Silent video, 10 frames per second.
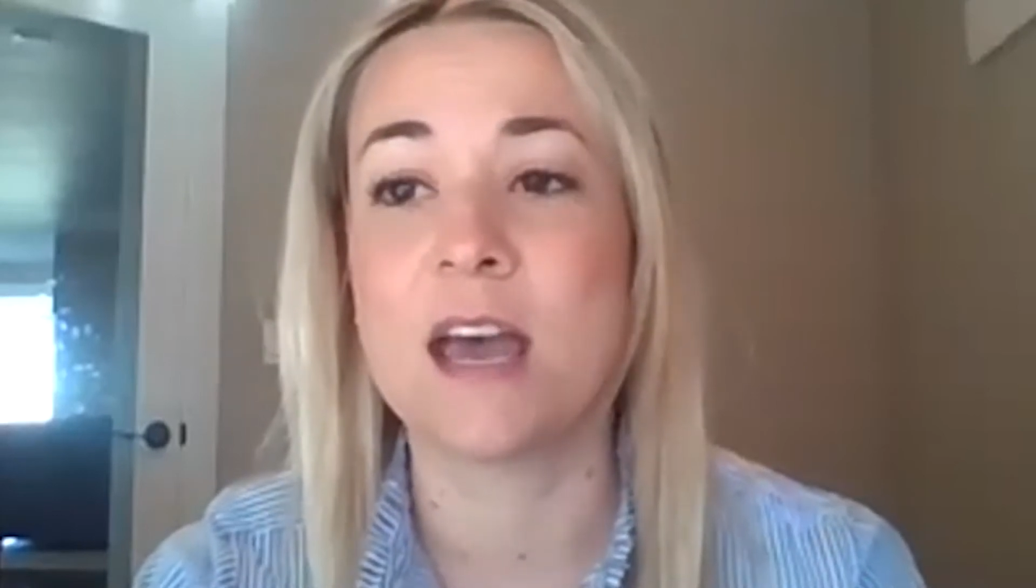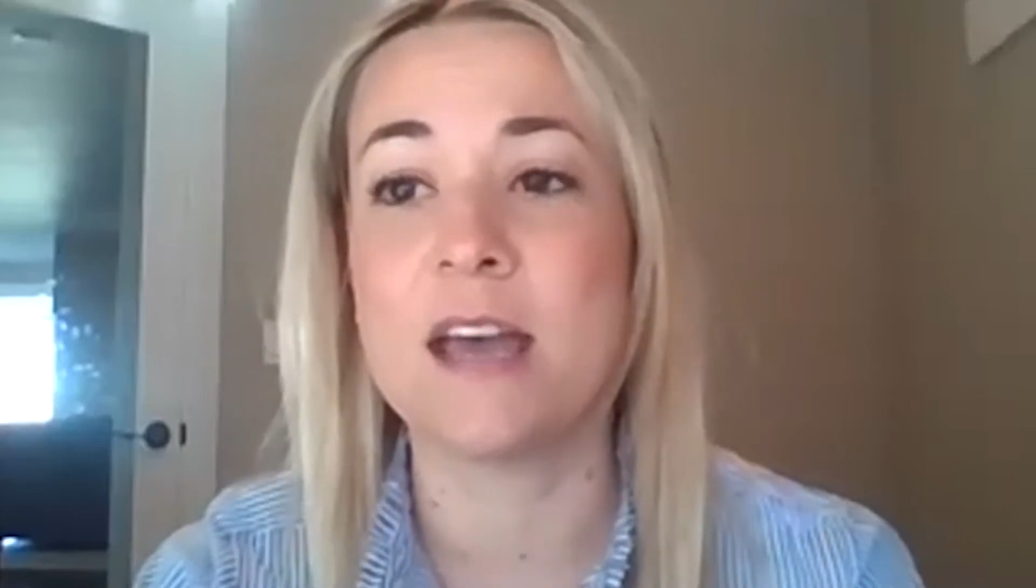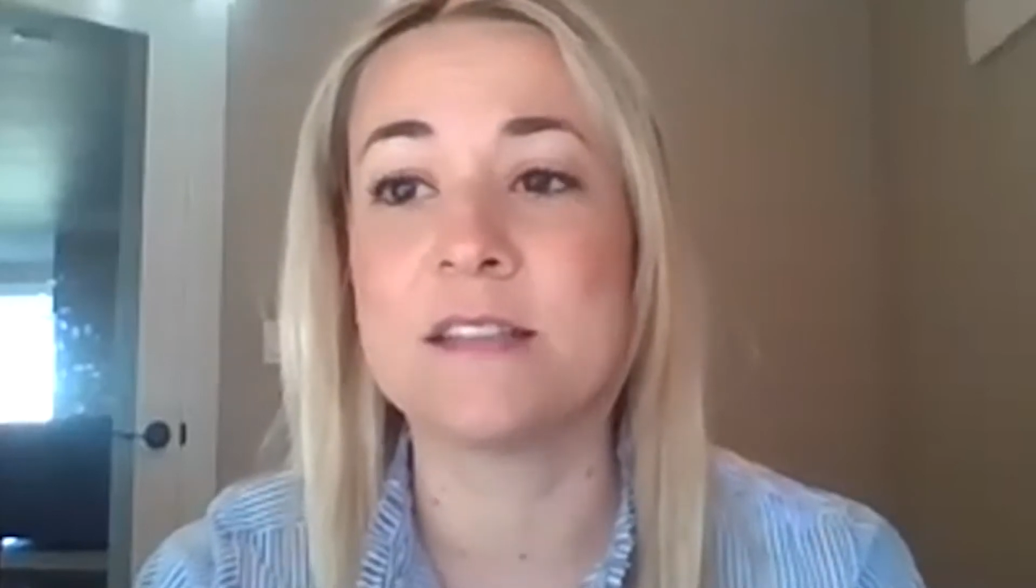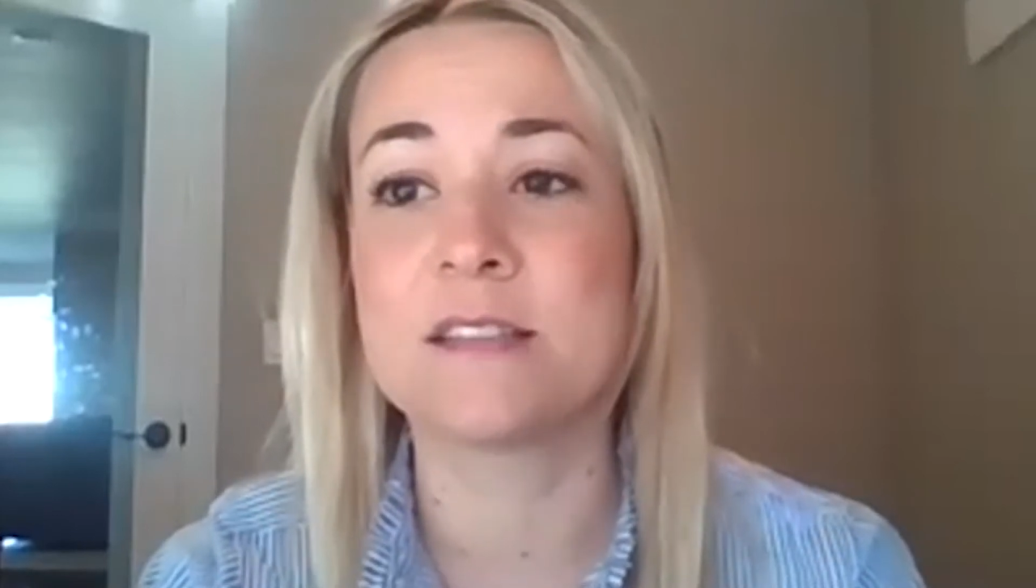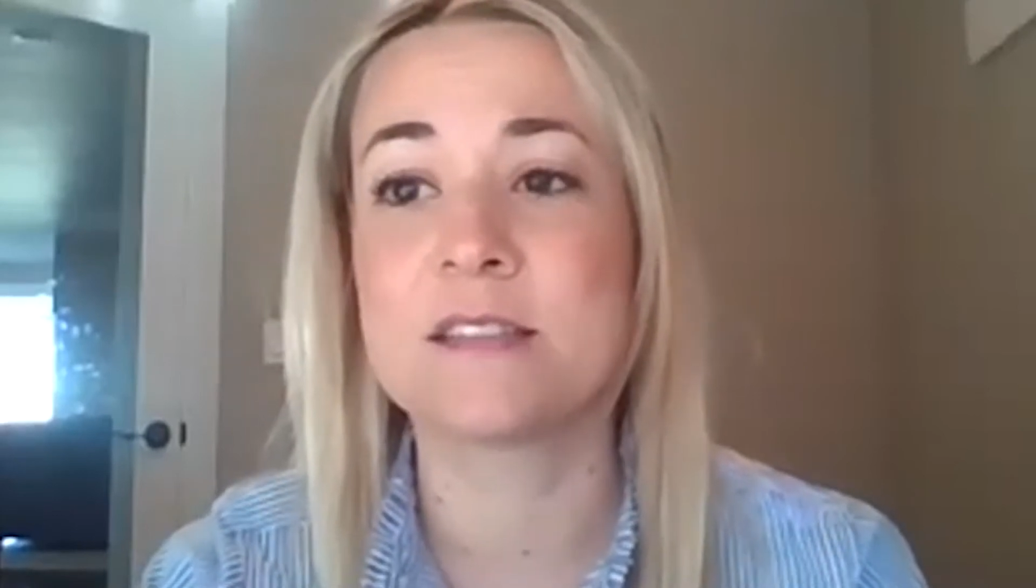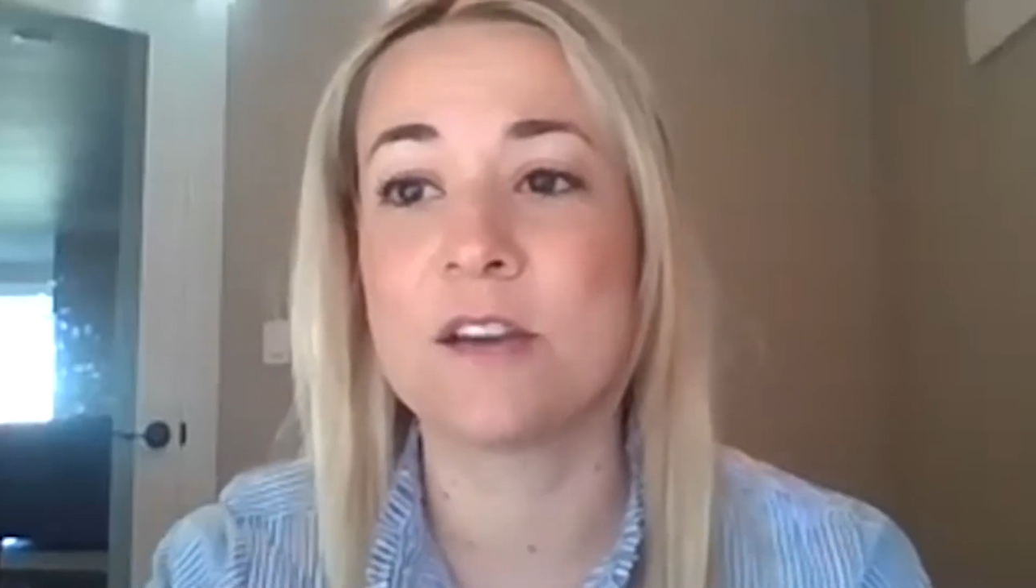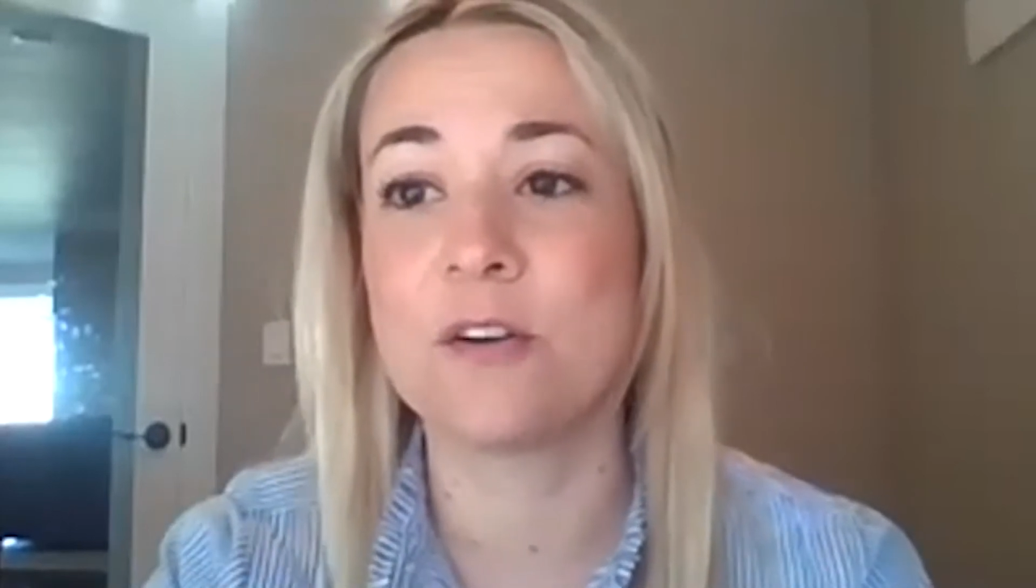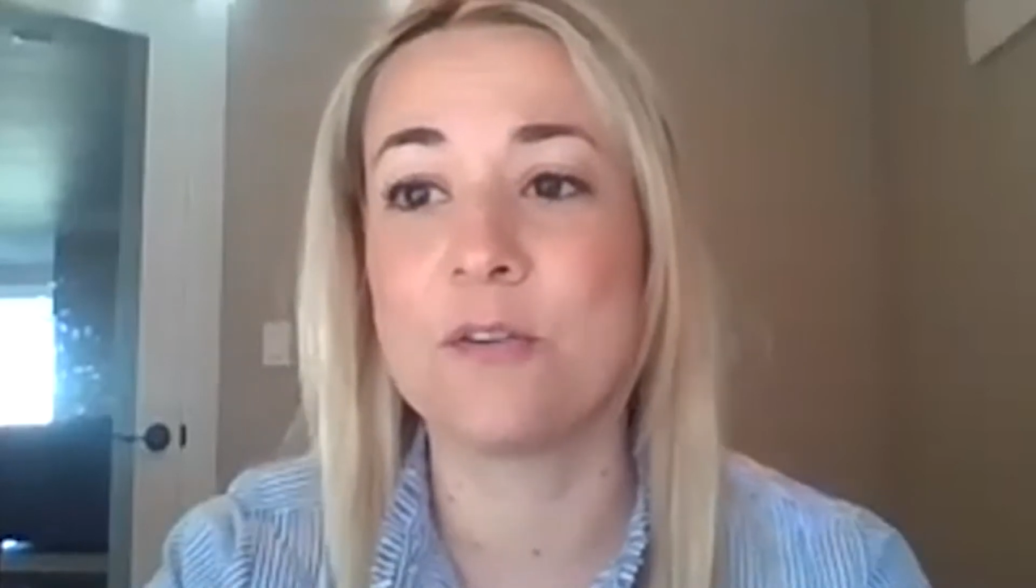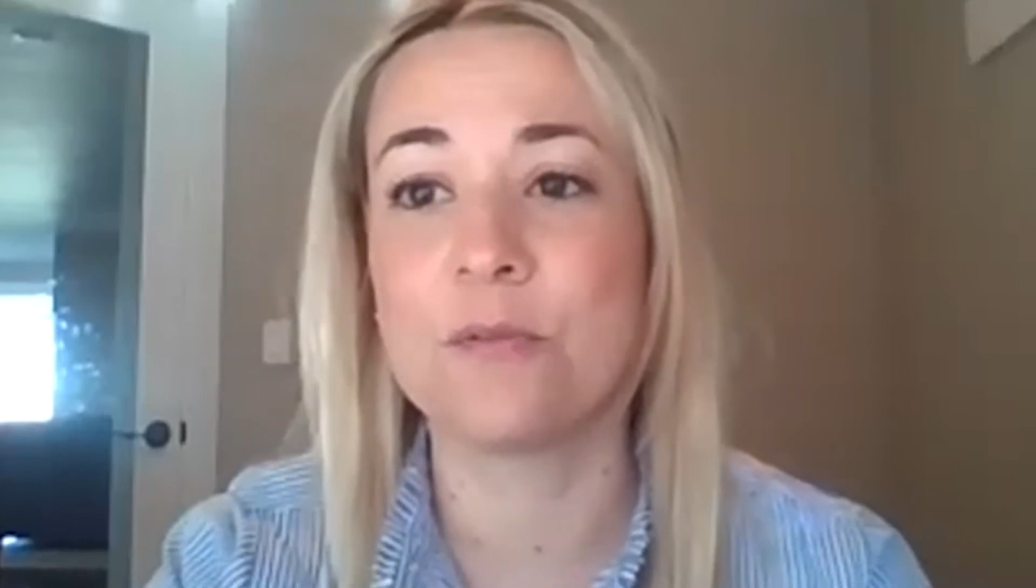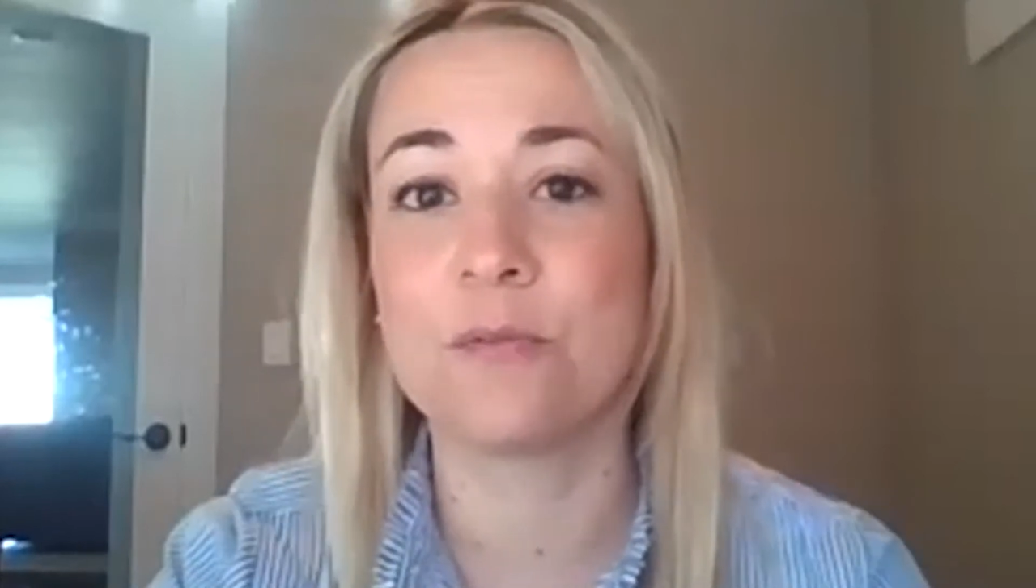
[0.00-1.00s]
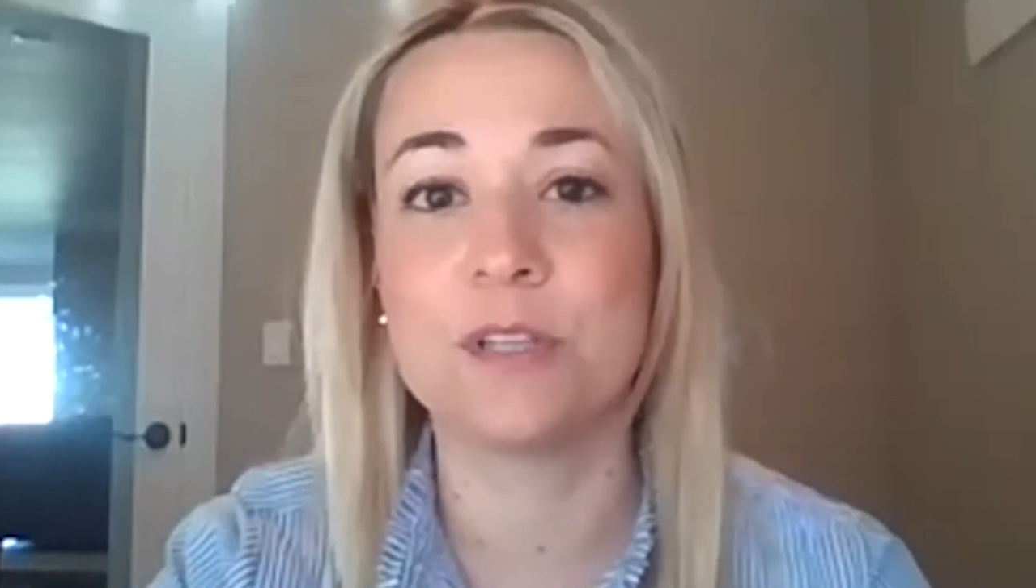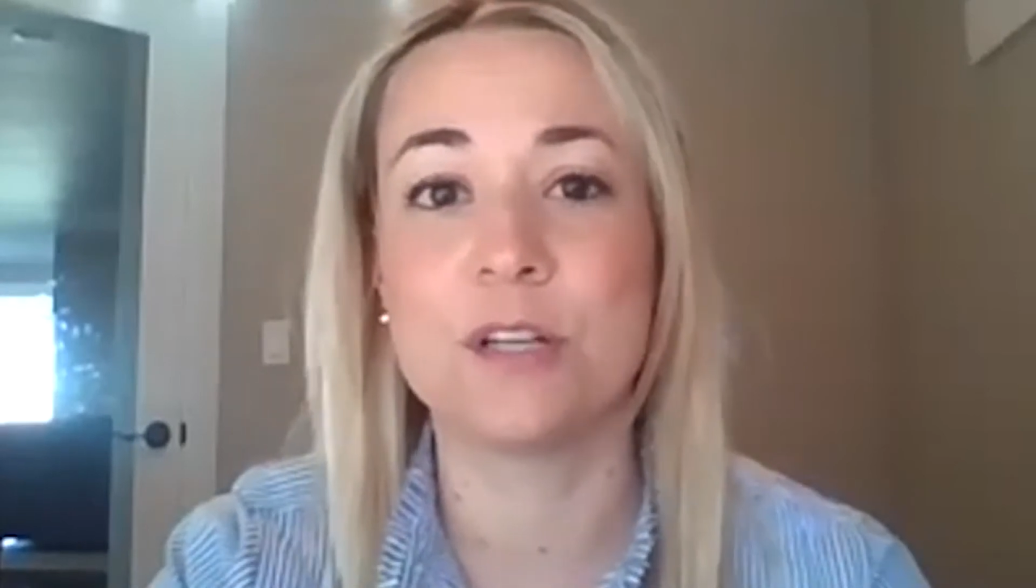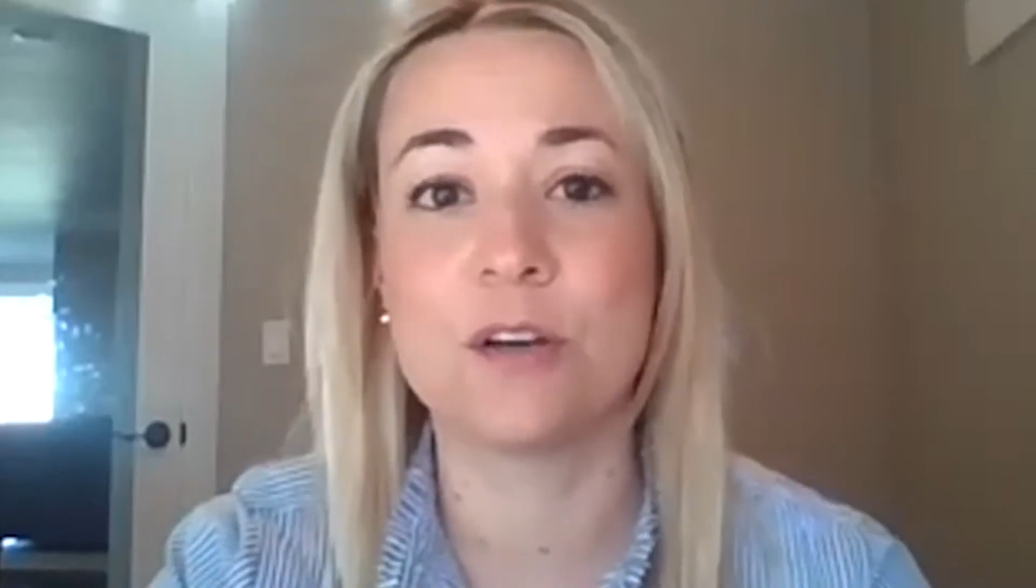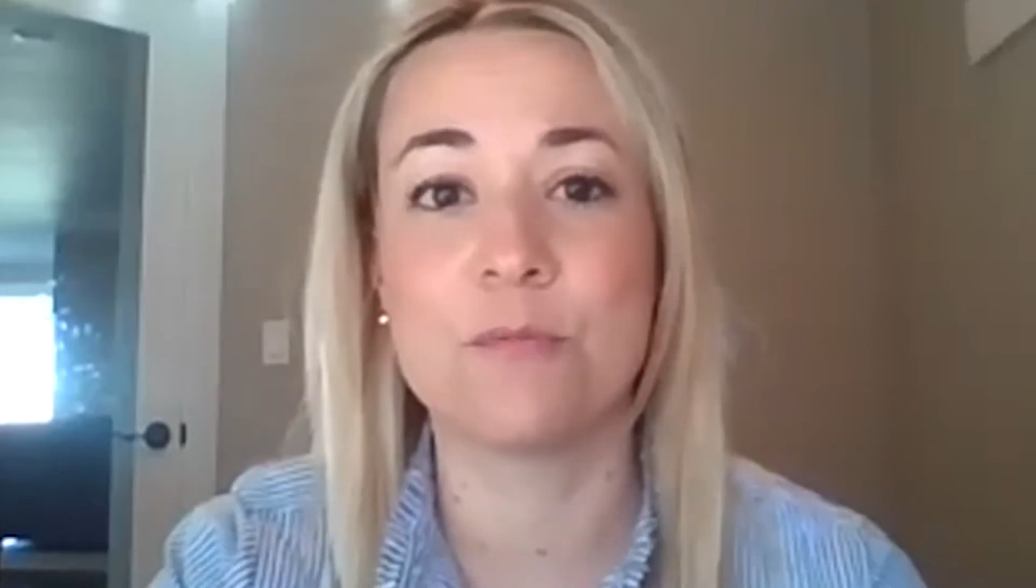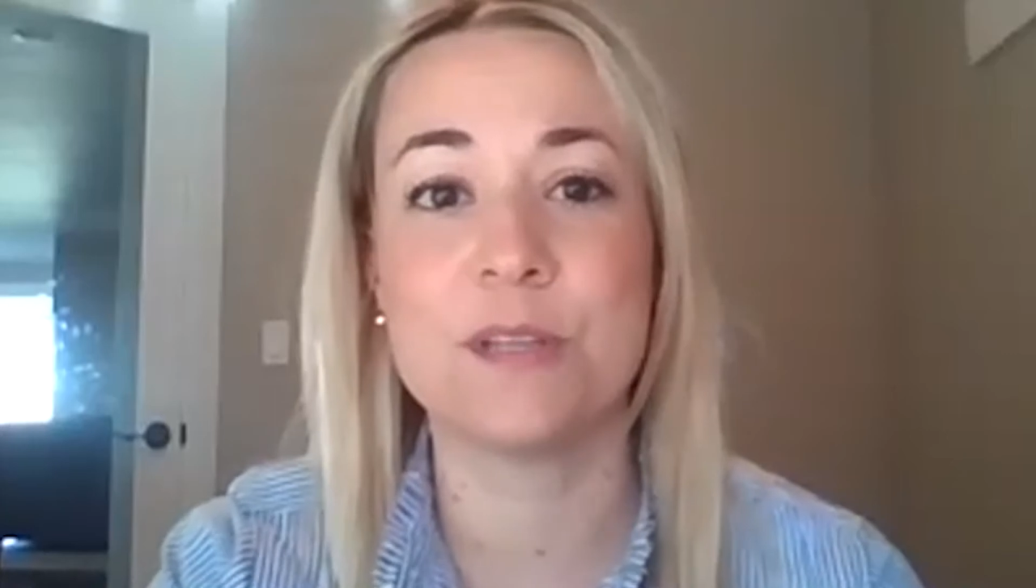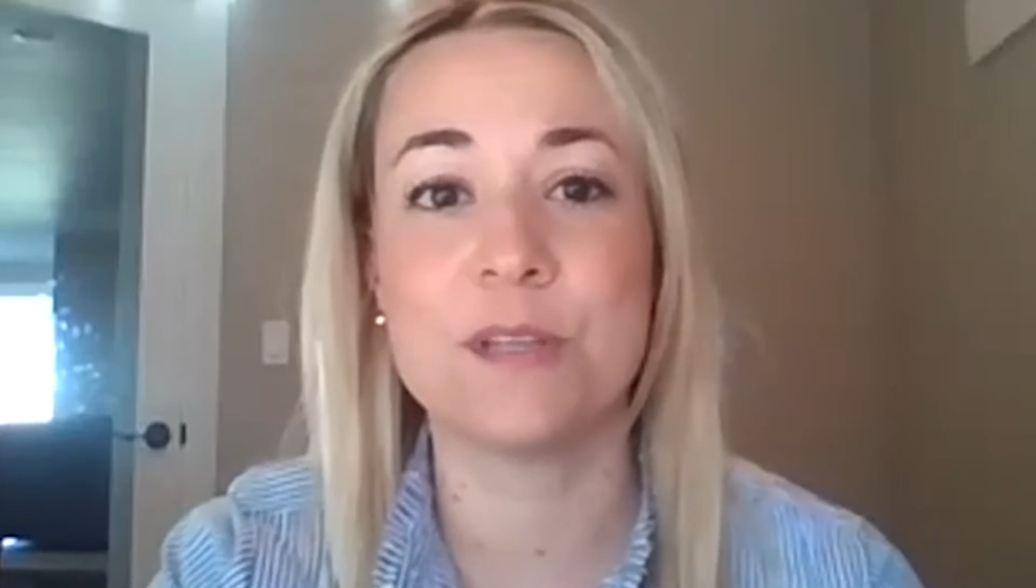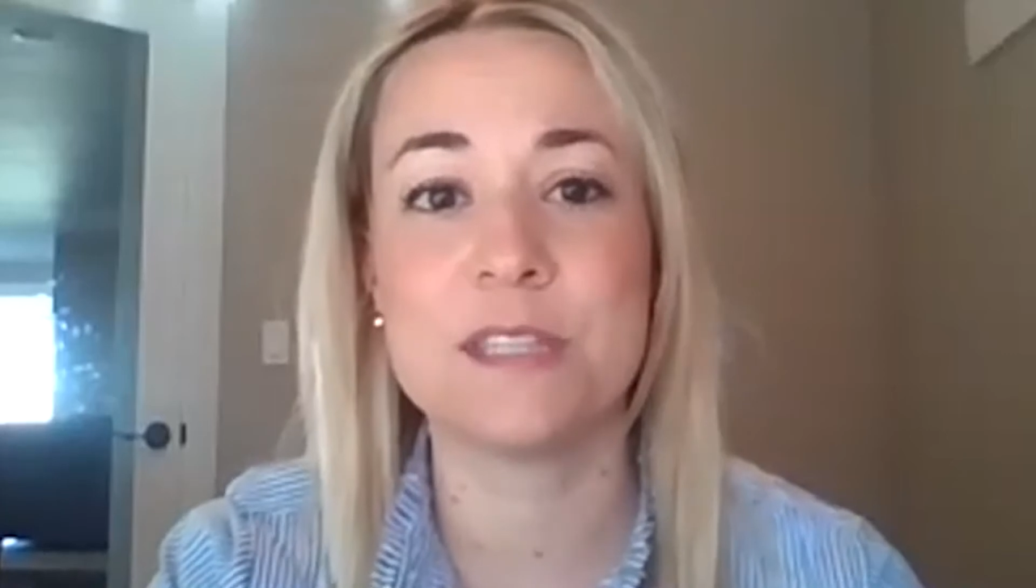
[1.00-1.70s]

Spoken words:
And so, with